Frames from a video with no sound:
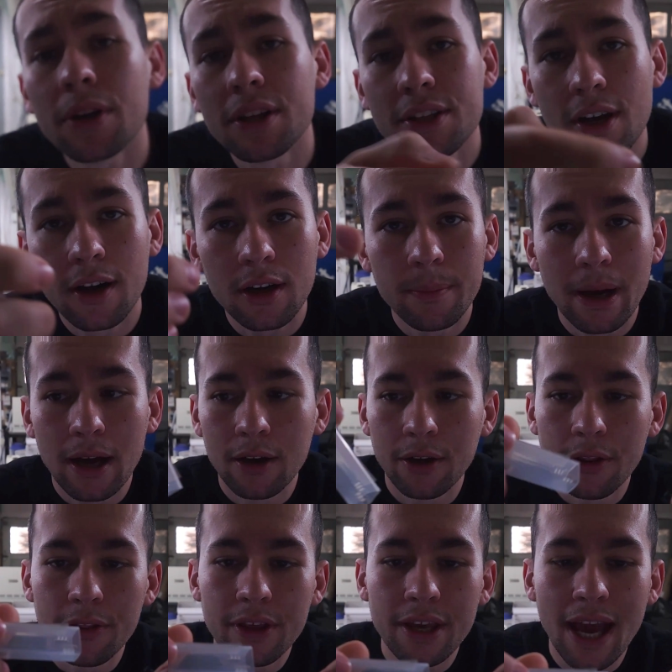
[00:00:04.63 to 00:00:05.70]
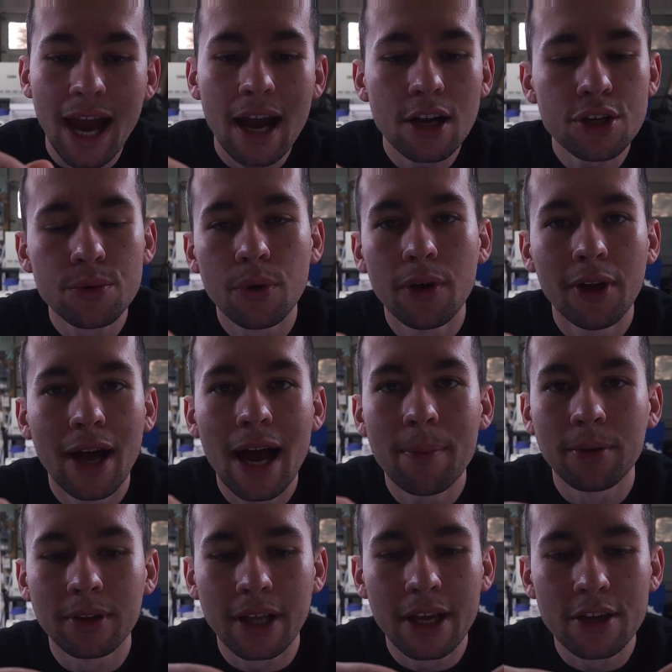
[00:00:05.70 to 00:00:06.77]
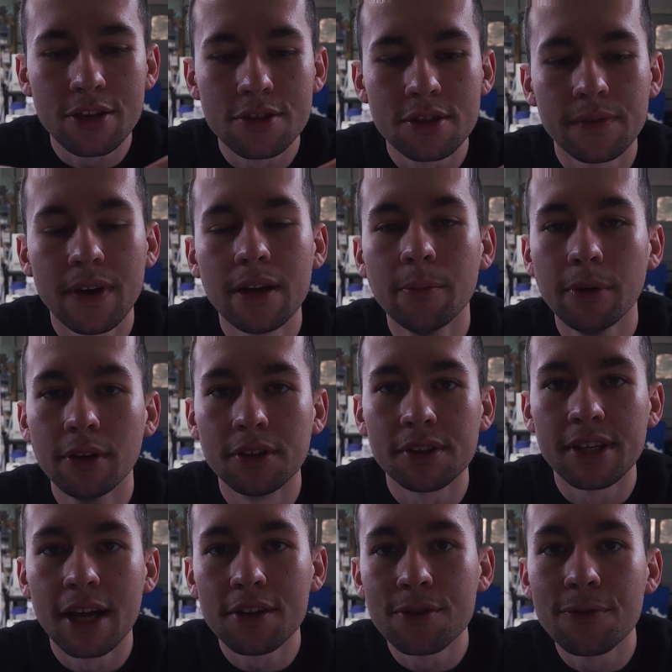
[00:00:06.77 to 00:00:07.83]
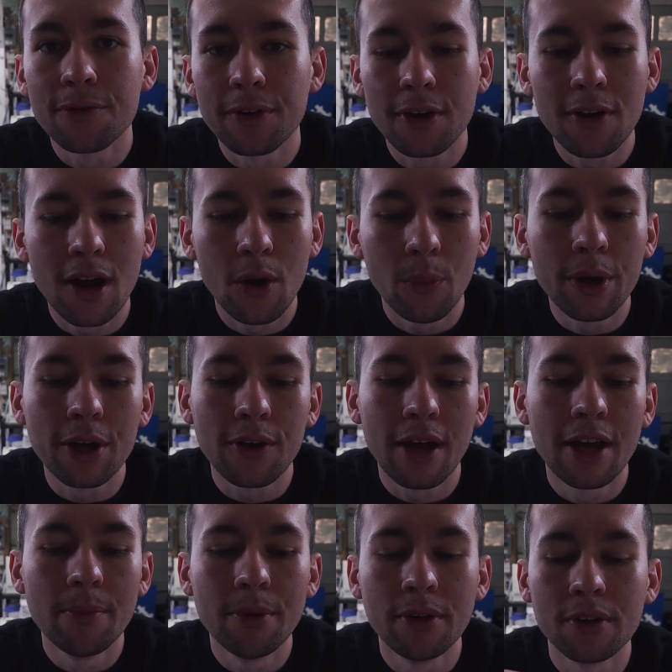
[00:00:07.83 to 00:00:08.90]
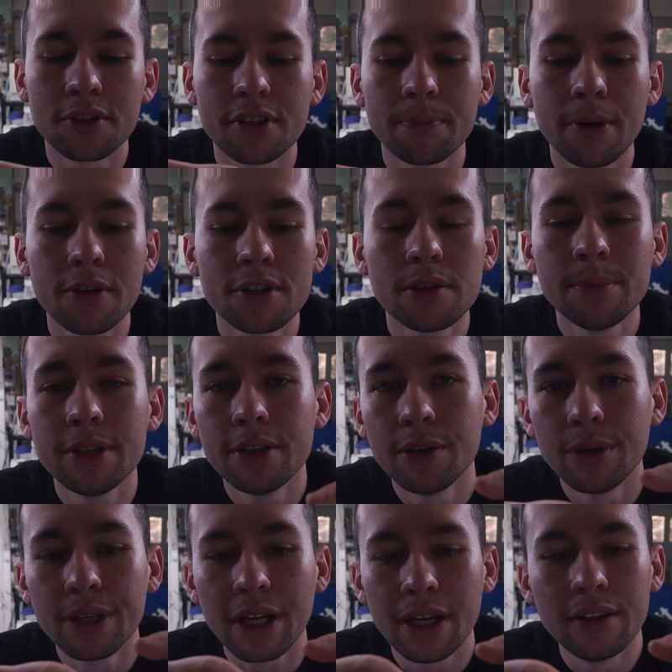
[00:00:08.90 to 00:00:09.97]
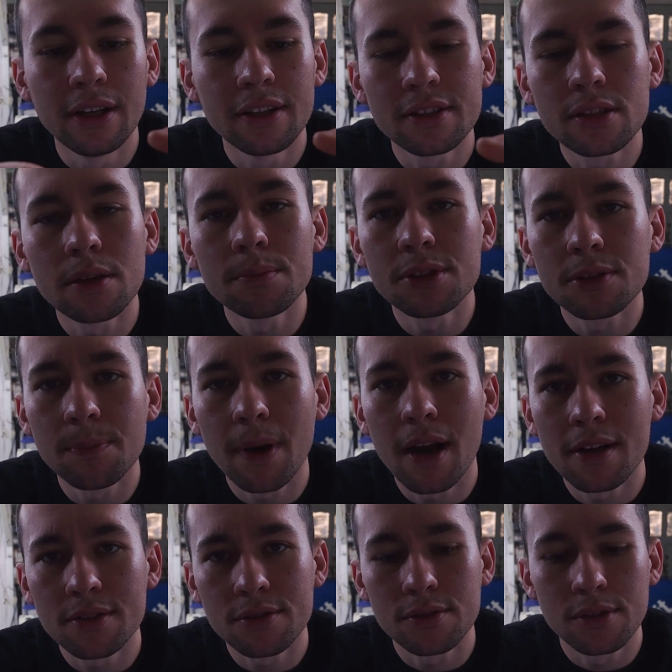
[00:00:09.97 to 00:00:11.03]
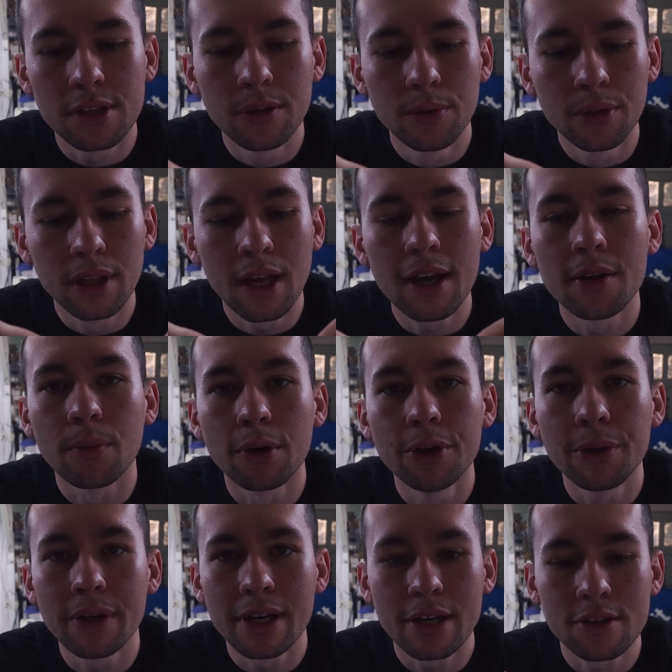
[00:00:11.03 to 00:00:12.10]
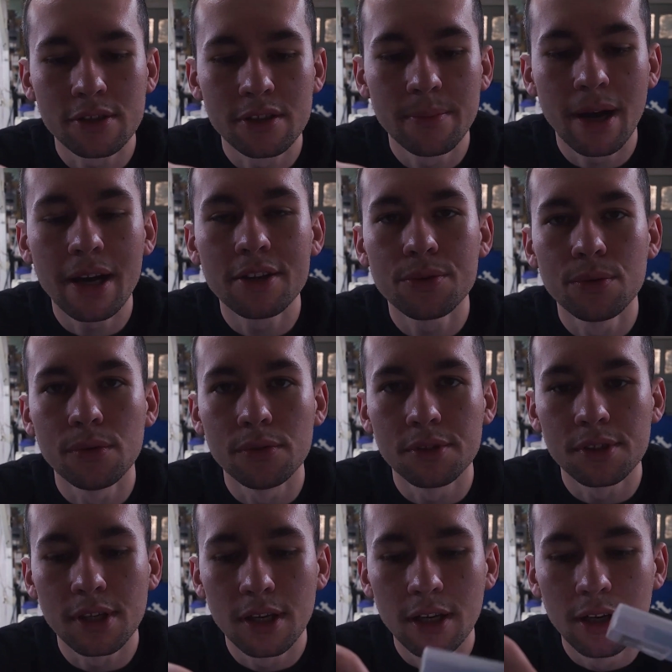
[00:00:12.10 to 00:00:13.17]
going to talk about the actual applications of end mills and how to figure out what your end mill is supposed to be doing, and then some spots online where you can actually buy tools.